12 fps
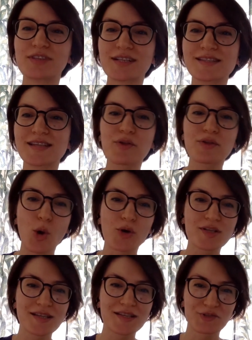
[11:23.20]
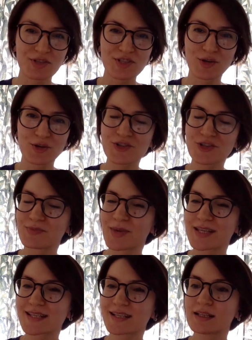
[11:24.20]
of the South Caucasus research,
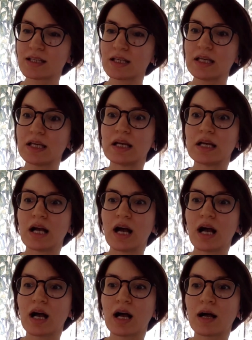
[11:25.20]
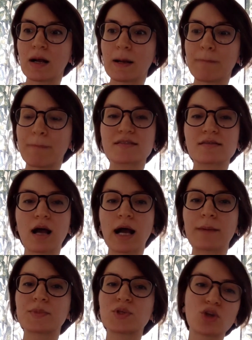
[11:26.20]
basically. But
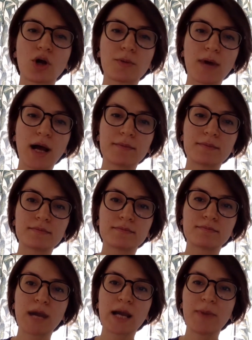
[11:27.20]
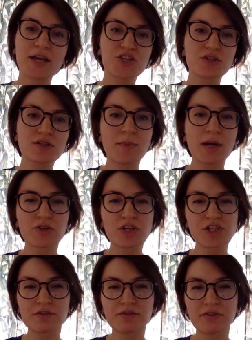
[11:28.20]
my passion is
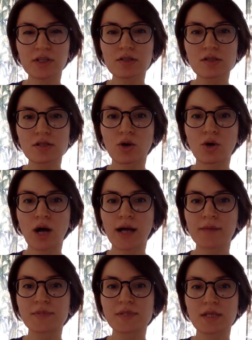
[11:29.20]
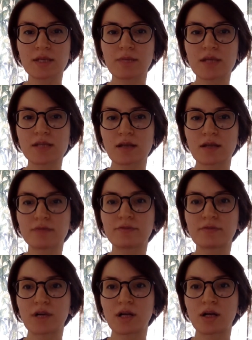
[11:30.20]
migration field, so I'm seeing
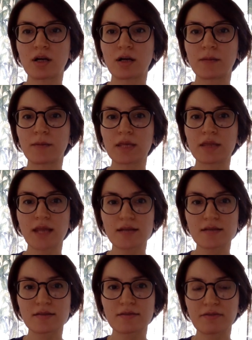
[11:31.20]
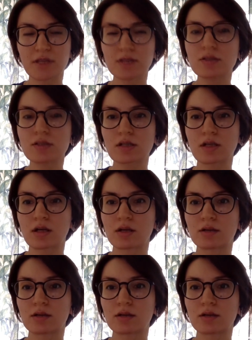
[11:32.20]
myself in that field.